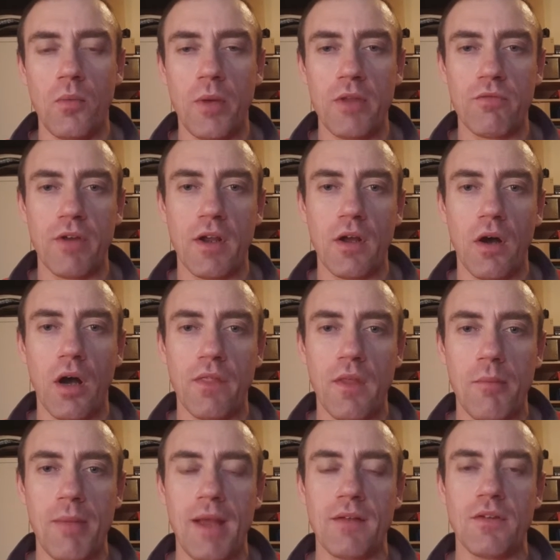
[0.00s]
with regard
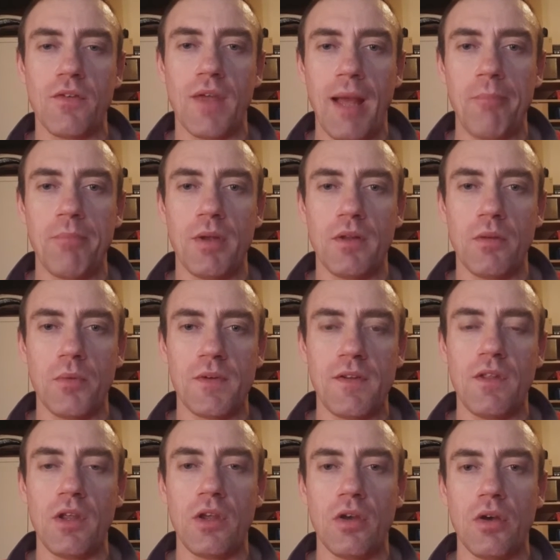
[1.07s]
to the amount of cadmium that was
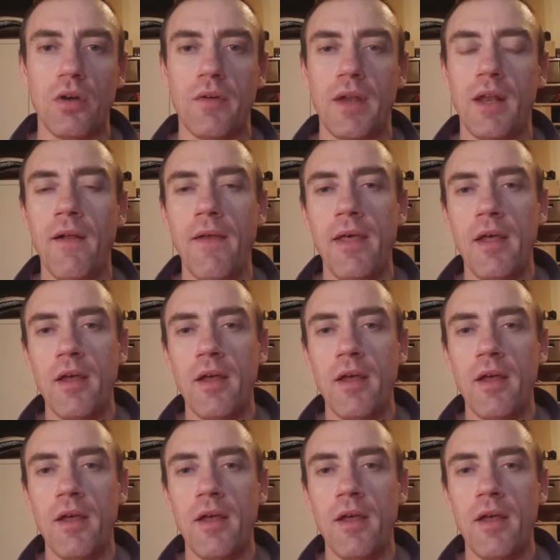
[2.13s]
in the urine.